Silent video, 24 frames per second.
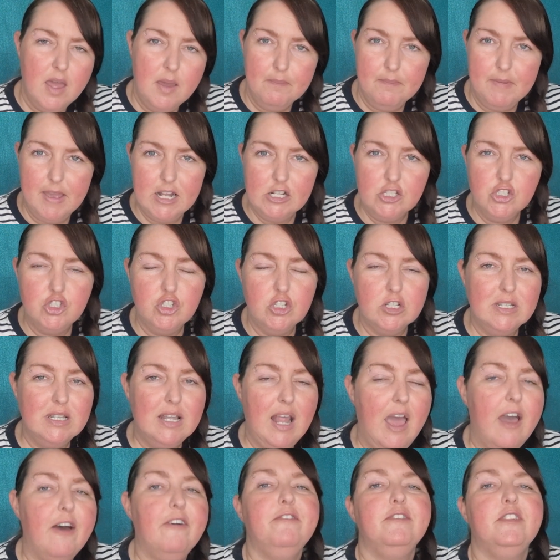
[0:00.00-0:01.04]
Men
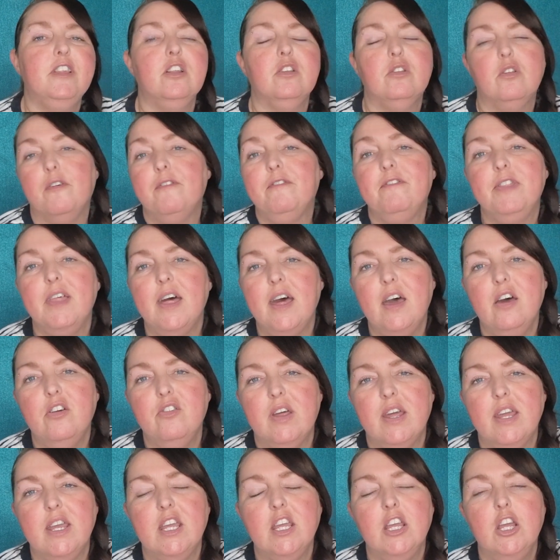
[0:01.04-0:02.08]
shouldn't have to love that,
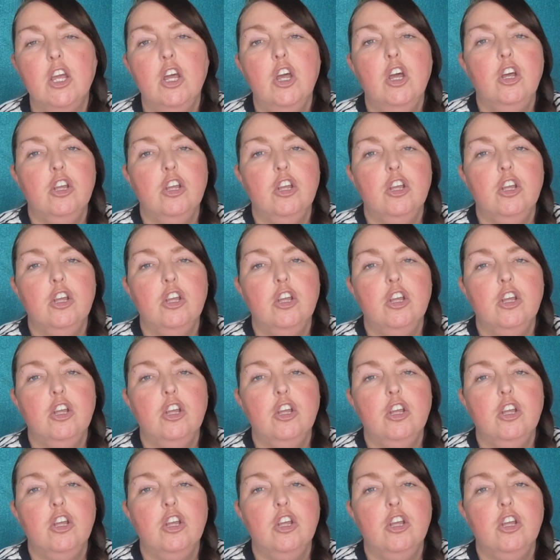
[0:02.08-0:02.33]
right?